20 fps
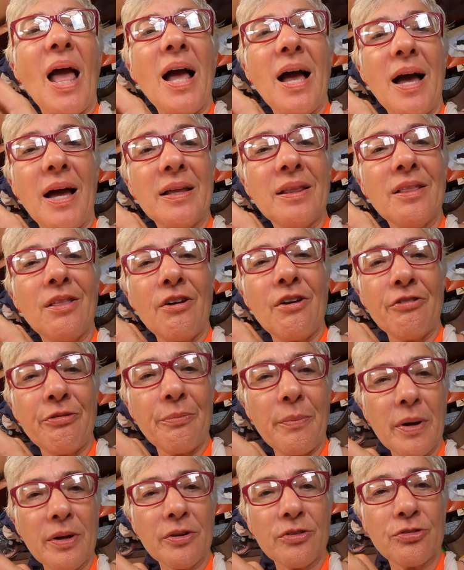I love
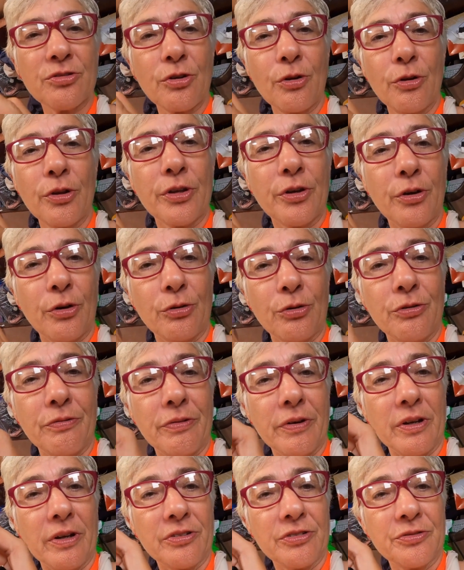my Zolio
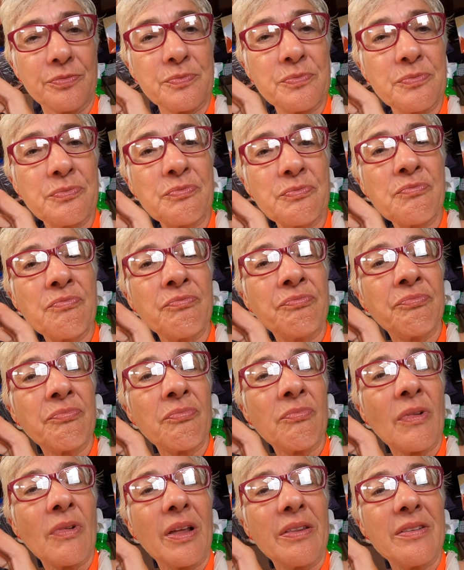device.
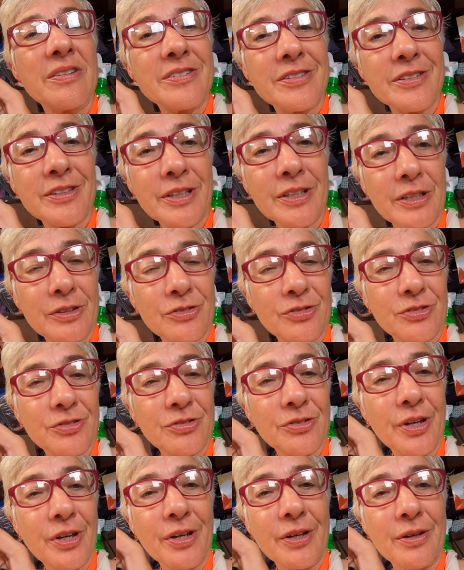This thing is
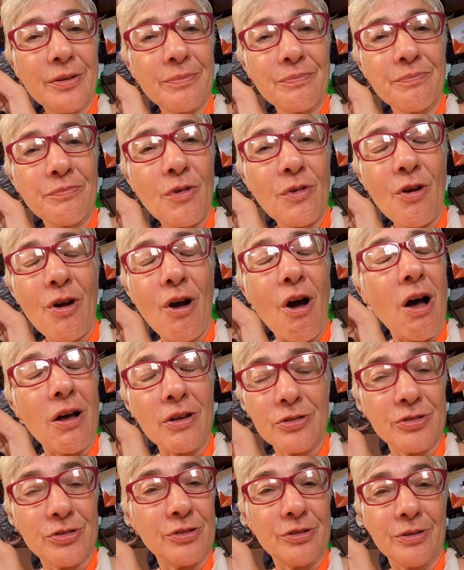like
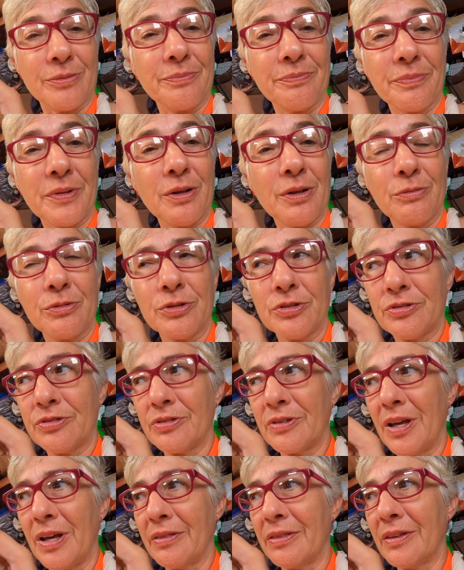awesome. It was,
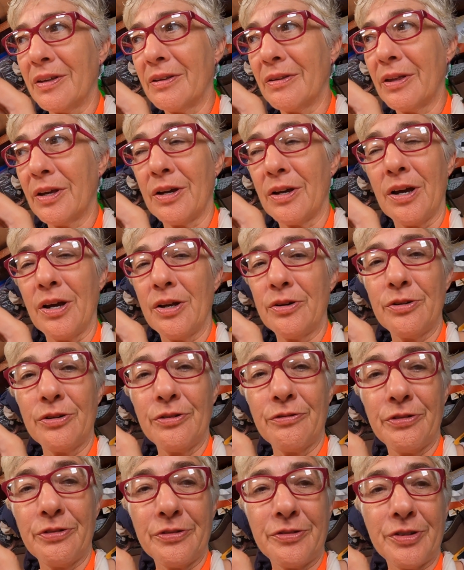I think, like
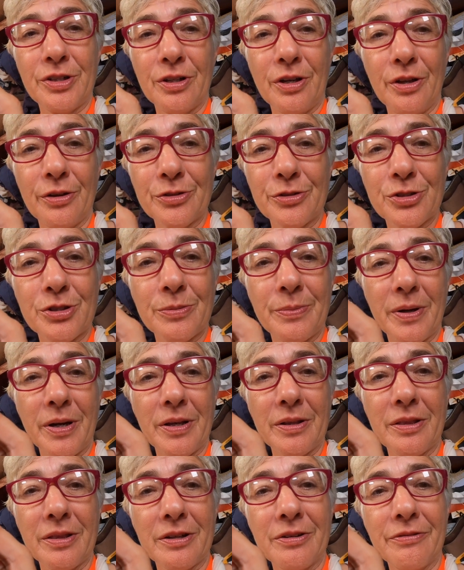$150 to buy
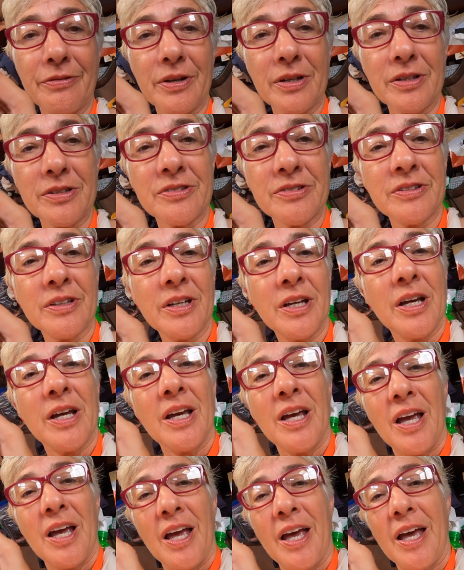the device,
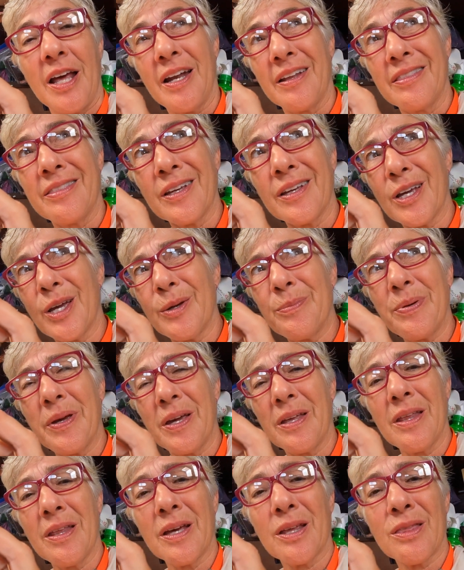and I think I
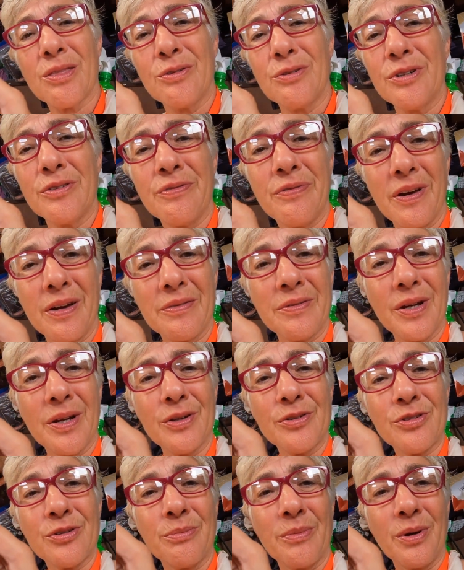pay like
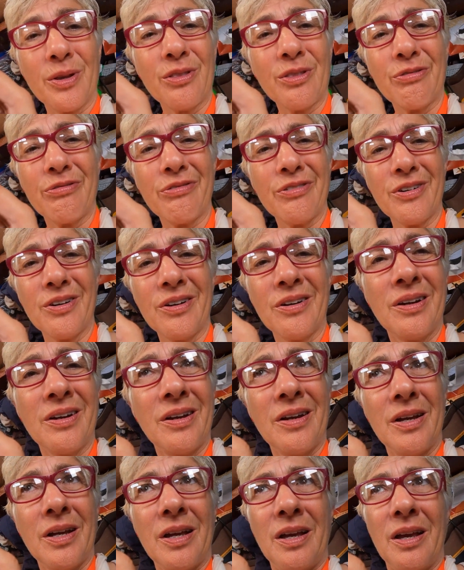$35 a month for,
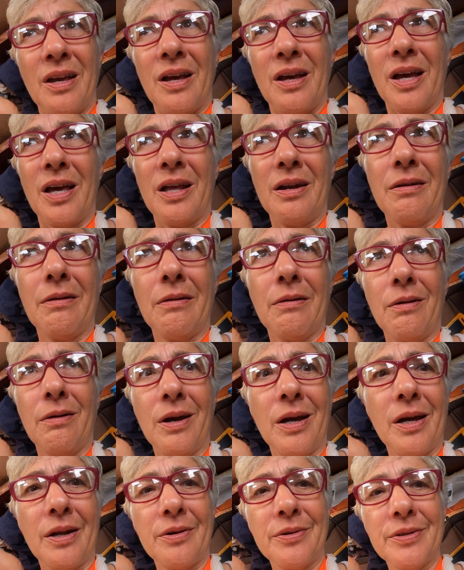I don't know,
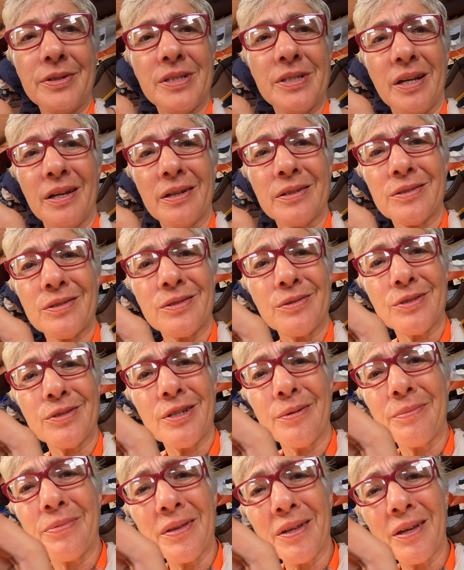100 texts or
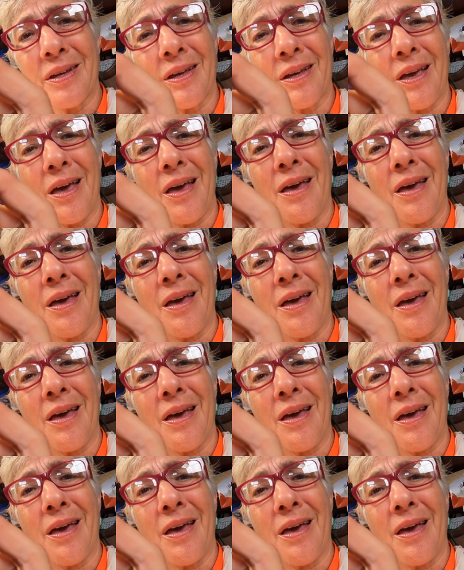something.